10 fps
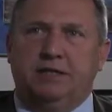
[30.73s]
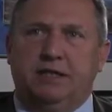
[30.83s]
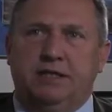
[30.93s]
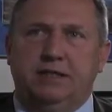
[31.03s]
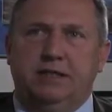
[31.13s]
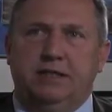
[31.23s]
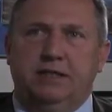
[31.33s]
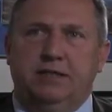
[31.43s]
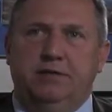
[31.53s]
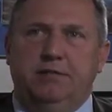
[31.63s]

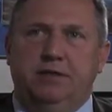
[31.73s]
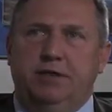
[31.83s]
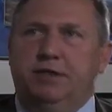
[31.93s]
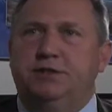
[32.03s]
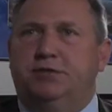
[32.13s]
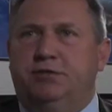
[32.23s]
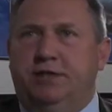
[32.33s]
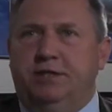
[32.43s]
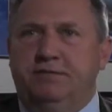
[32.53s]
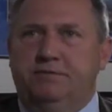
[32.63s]
The
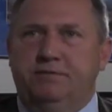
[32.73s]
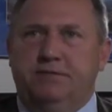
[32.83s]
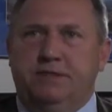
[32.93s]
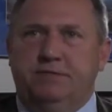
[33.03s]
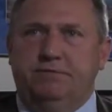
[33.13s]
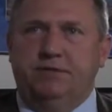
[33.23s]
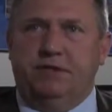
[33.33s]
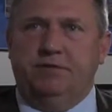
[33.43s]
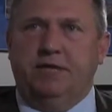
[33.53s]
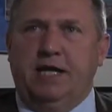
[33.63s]
history of
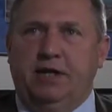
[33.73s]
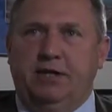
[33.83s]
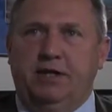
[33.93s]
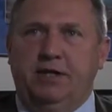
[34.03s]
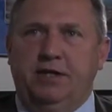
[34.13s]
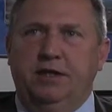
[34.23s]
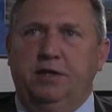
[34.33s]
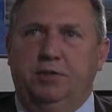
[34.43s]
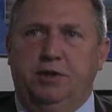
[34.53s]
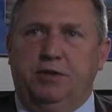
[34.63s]
Sullivan County, and
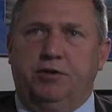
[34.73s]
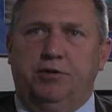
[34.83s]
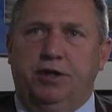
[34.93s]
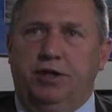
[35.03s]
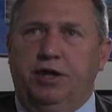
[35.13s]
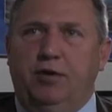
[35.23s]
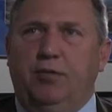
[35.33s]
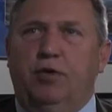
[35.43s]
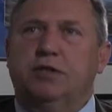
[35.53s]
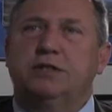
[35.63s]
particularly
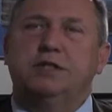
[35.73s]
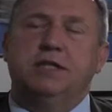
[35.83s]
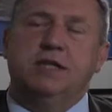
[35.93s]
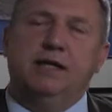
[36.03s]
networks,